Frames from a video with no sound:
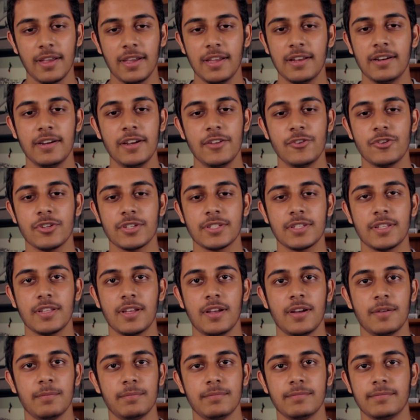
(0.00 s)
it really just
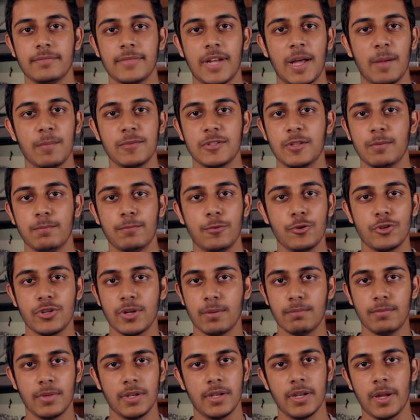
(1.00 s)
um, helps to push
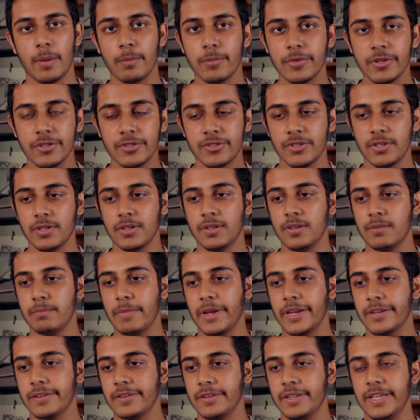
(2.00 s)
up the numbers and
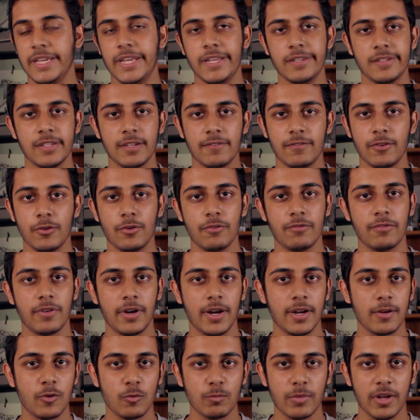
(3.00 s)
makes it easier for you to
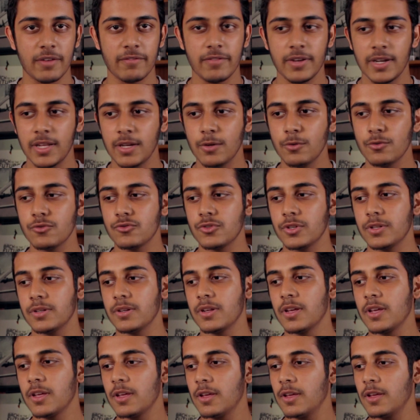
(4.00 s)
find all my videos.
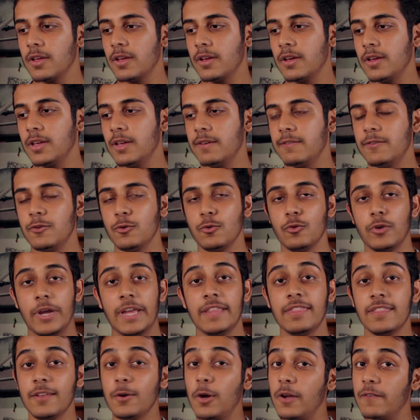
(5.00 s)
And if you
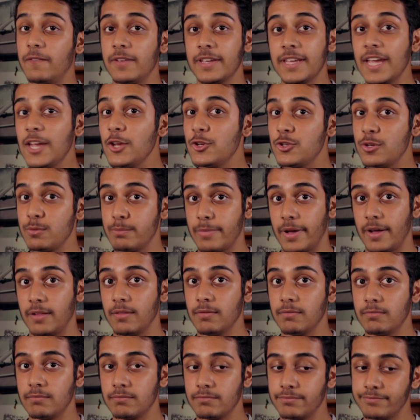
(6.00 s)
hit the notification
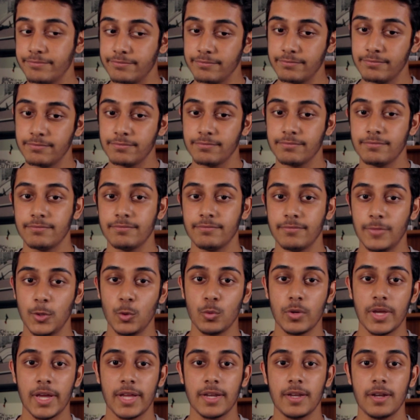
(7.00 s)
bell,
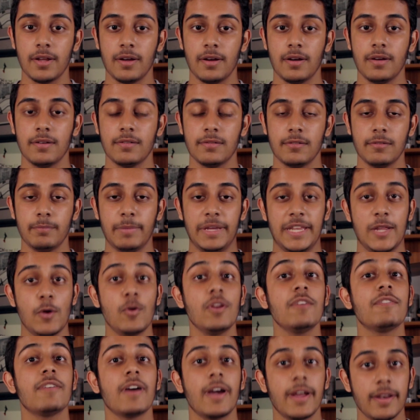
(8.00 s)
you can uh, be
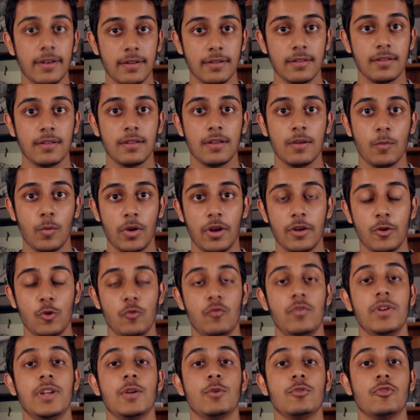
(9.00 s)
notified when a
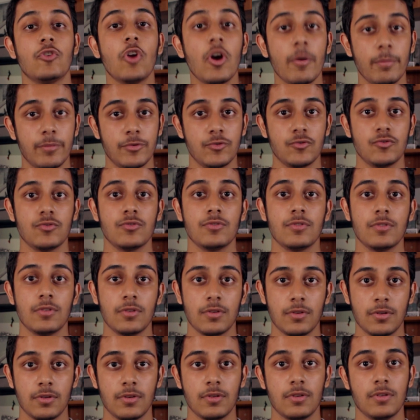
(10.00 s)
new video drops.
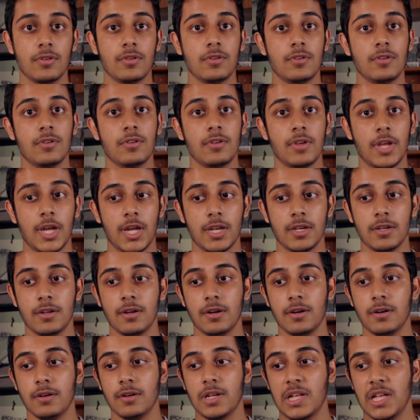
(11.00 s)
And
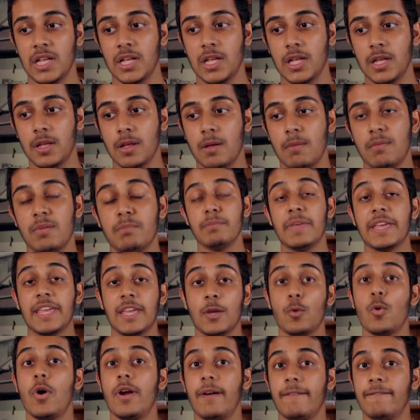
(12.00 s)
uh, I'm
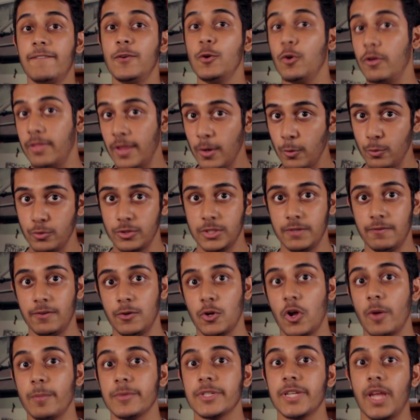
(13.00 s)
making quite a few of those, if you
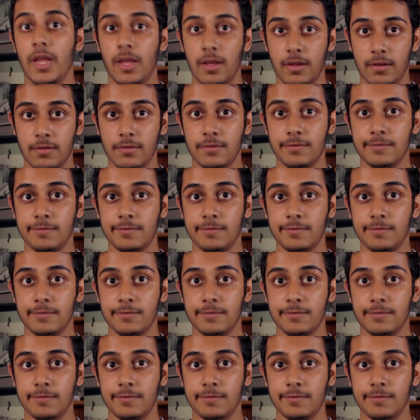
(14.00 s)
know what I'm saying.